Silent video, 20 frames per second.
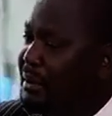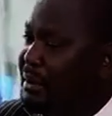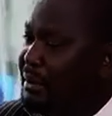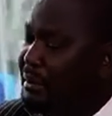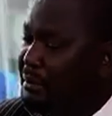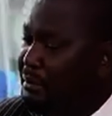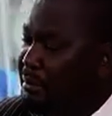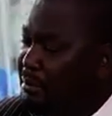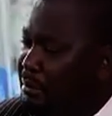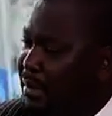
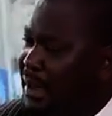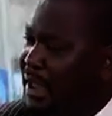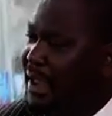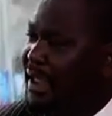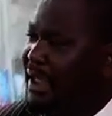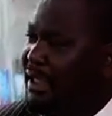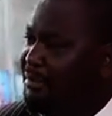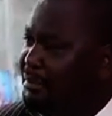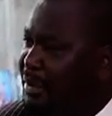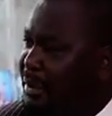
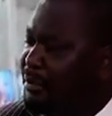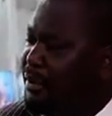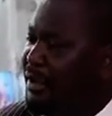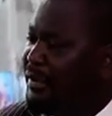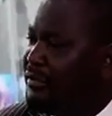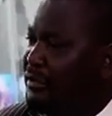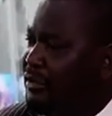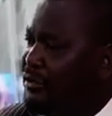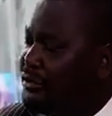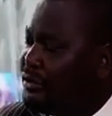many people have
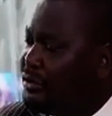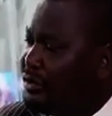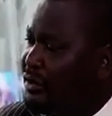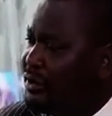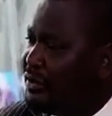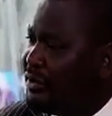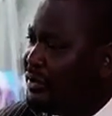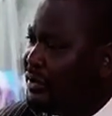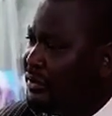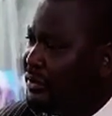gone to
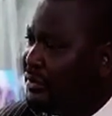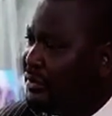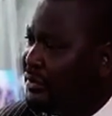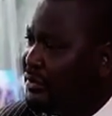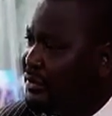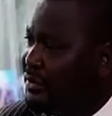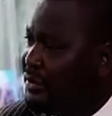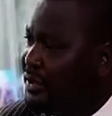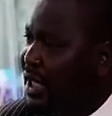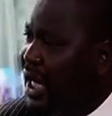court.
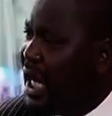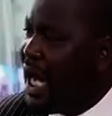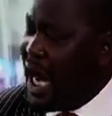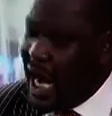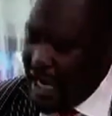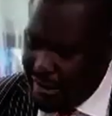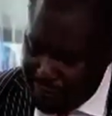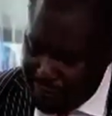I've